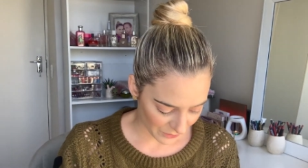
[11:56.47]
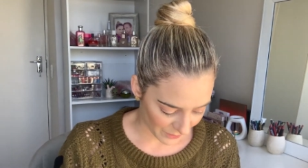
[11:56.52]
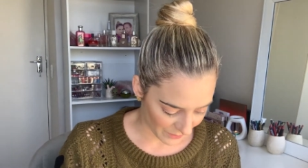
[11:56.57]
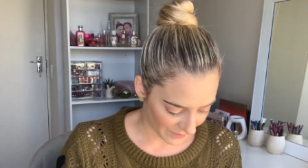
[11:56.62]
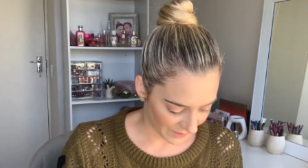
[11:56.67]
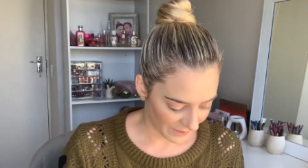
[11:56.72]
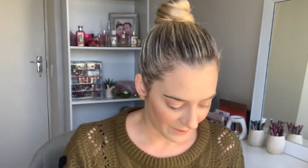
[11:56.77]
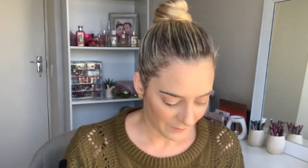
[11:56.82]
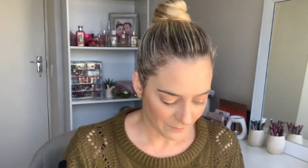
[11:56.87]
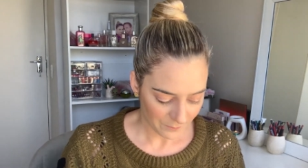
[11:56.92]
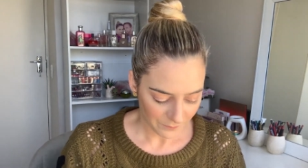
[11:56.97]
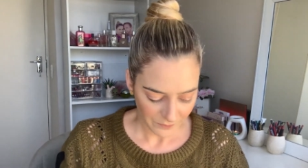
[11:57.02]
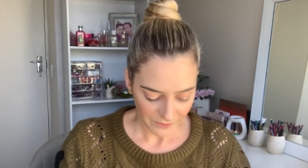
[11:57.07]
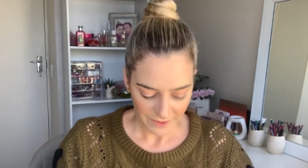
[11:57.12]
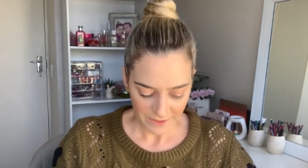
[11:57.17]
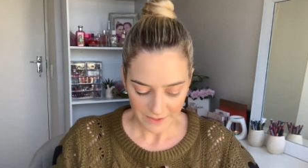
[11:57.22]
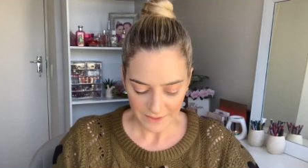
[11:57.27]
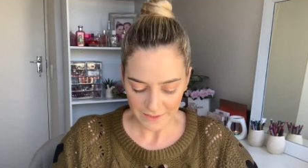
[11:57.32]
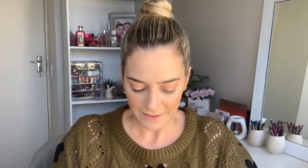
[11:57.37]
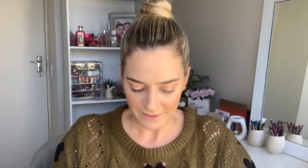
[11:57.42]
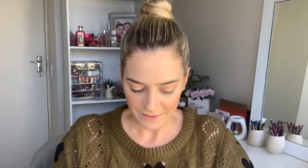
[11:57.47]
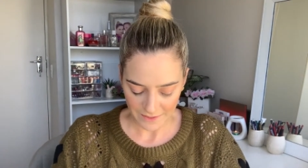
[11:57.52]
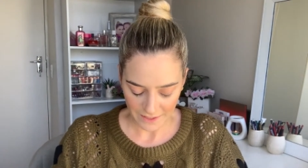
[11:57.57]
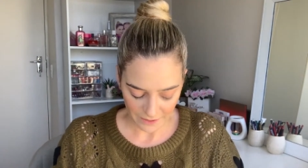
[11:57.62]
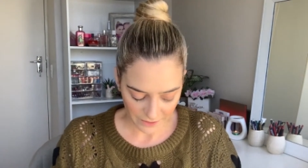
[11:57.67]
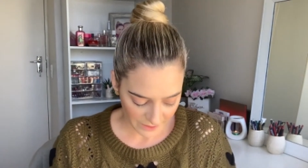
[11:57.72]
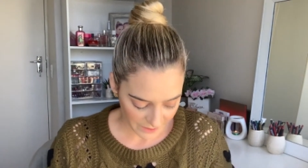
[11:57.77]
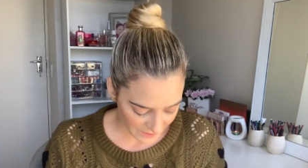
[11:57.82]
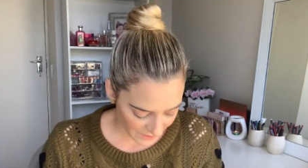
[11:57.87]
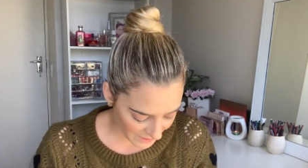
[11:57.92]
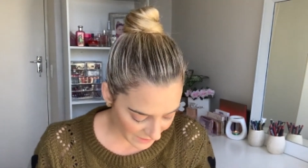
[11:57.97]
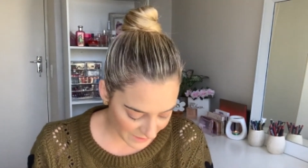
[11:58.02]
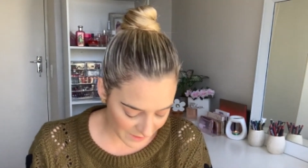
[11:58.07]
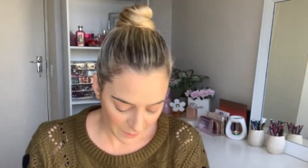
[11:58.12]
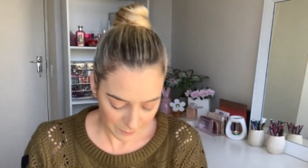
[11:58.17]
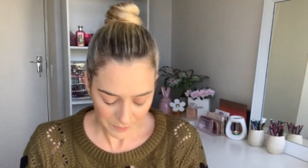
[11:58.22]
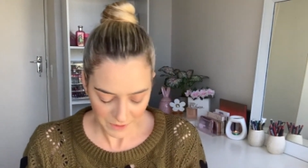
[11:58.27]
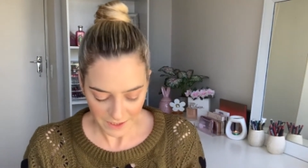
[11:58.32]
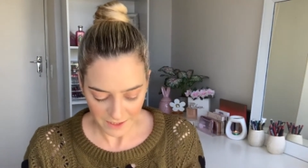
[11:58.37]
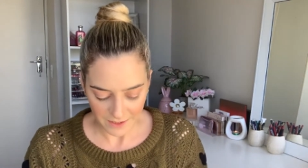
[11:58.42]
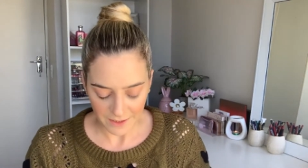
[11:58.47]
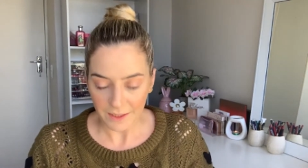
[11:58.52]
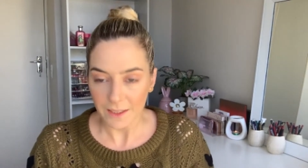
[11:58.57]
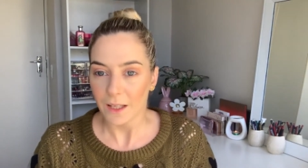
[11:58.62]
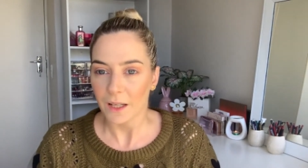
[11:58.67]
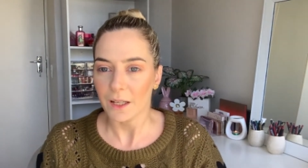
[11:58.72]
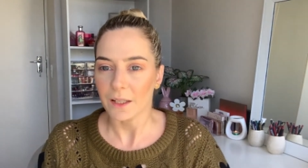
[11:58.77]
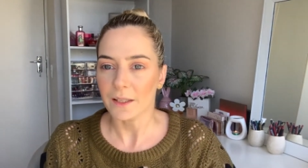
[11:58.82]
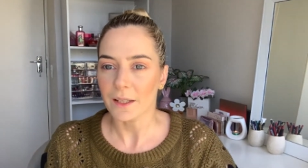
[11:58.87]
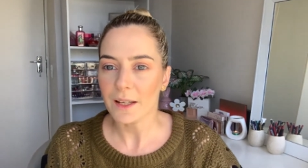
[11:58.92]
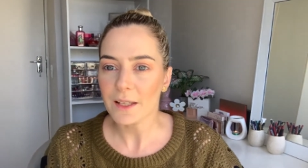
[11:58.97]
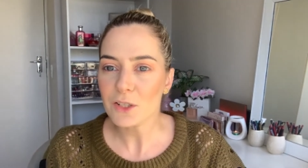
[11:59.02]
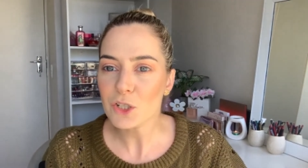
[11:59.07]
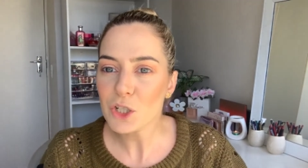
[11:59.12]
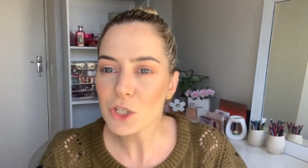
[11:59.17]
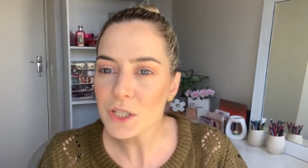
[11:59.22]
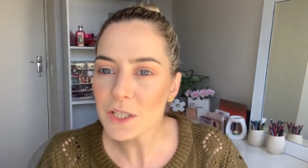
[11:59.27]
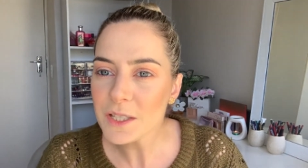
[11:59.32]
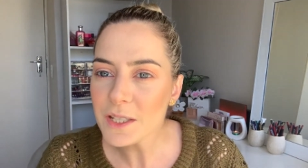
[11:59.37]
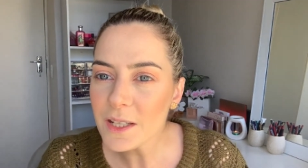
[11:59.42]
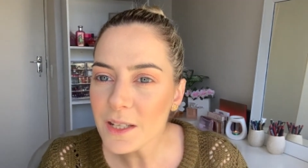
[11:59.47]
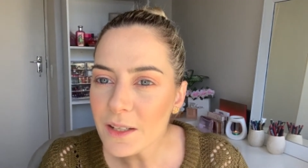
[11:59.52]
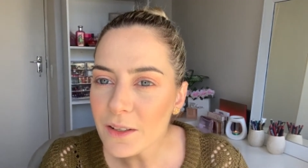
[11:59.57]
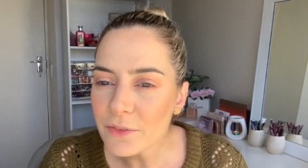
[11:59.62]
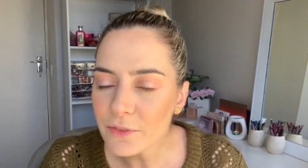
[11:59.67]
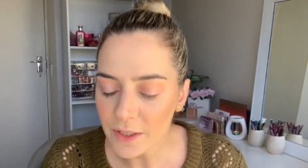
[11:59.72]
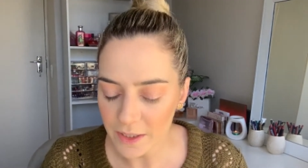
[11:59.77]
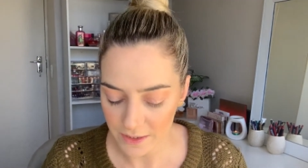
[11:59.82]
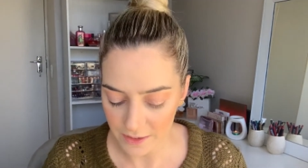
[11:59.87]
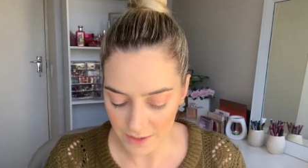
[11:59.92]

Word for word: sorry, now that it's dipped in again, and just see if